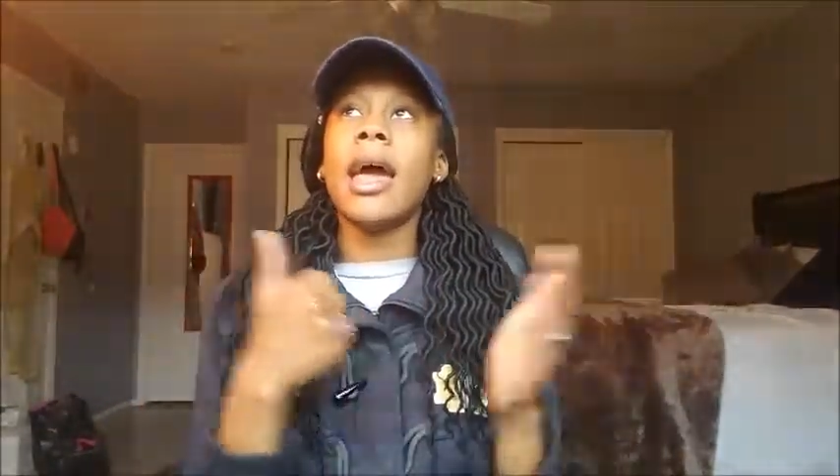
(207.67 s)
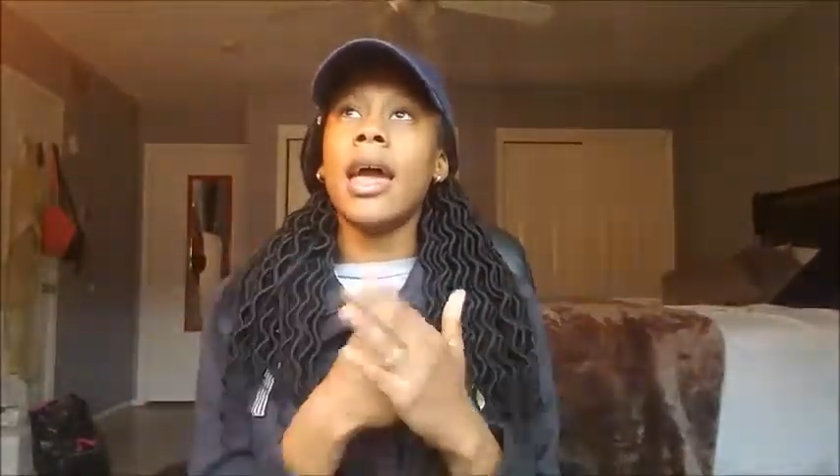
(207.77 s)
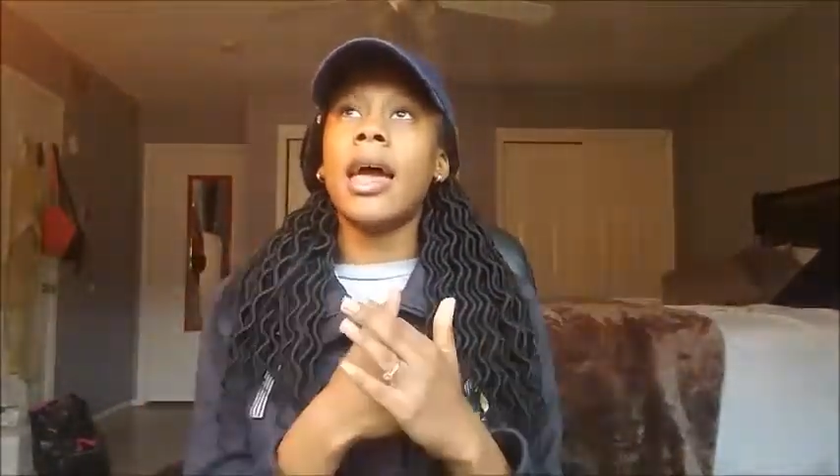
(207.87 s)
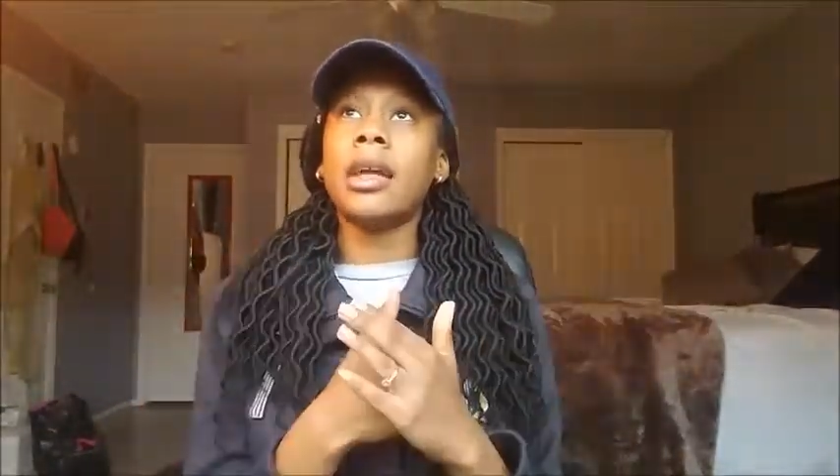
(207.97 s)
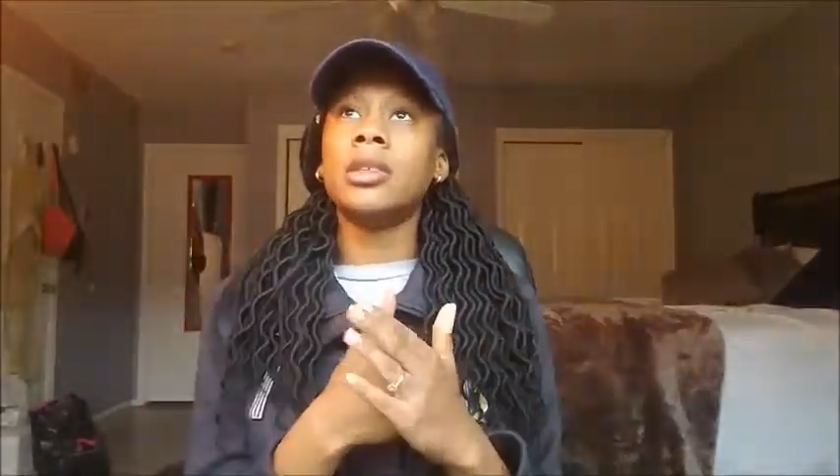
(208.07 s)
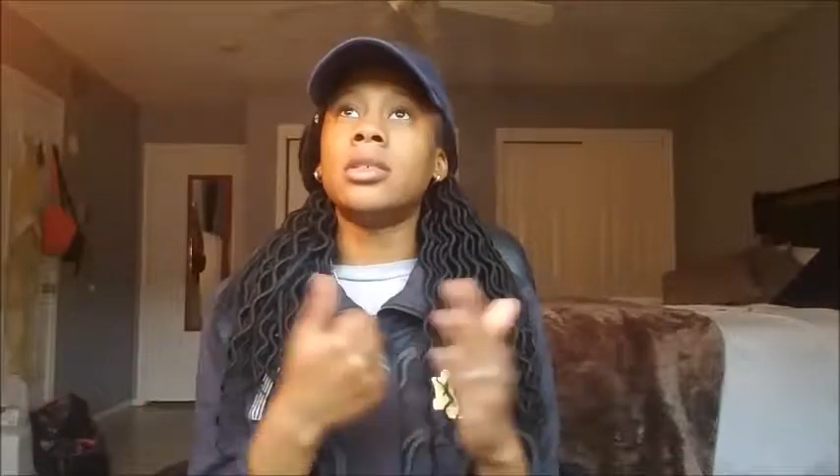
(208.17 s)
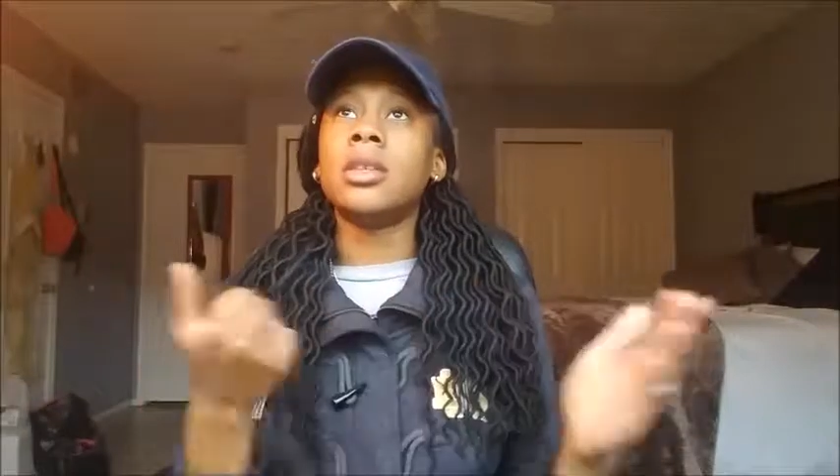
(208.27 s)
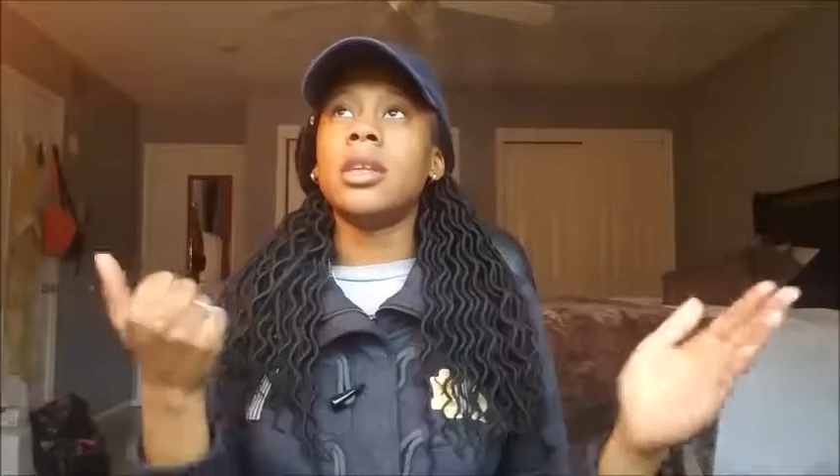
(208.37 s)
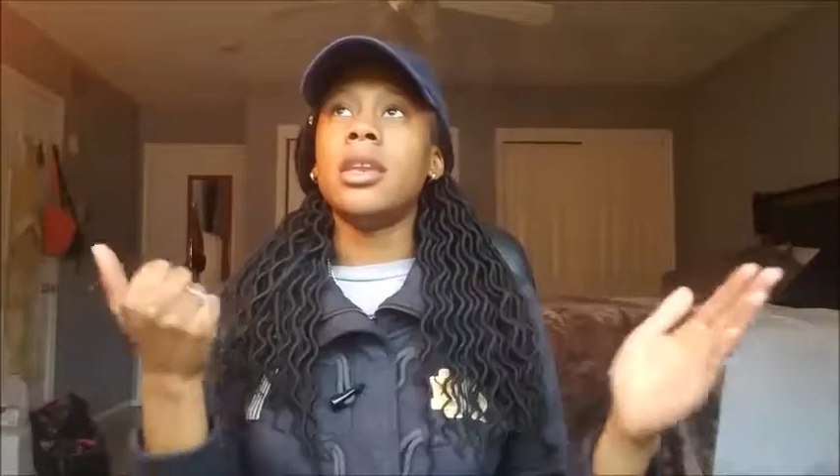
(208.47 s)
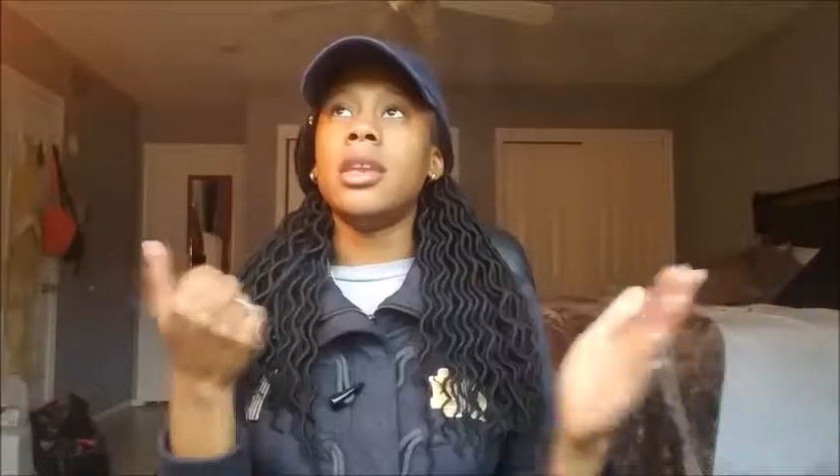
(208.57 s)
and
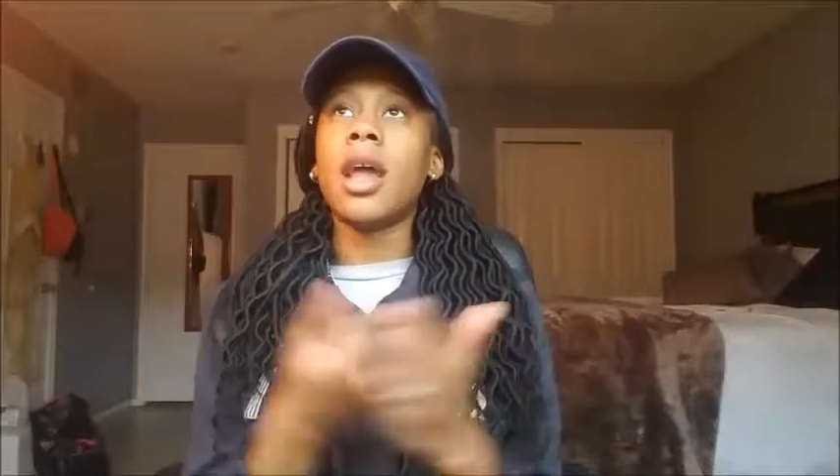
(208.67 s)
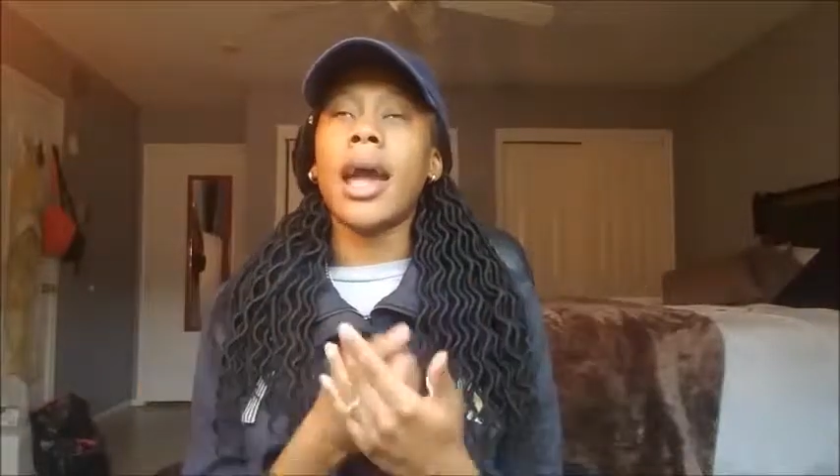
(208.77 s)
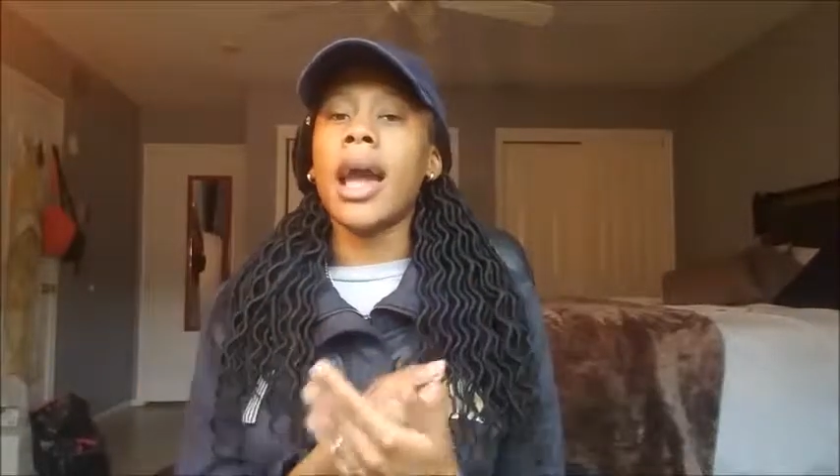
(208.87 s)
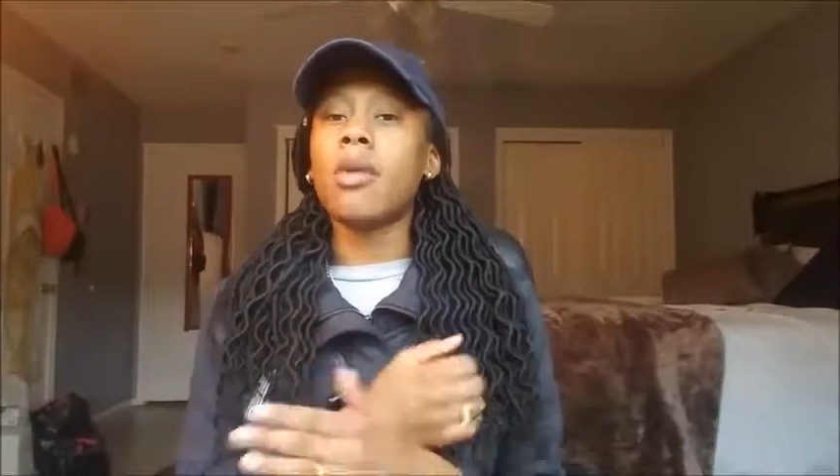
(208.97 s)
night.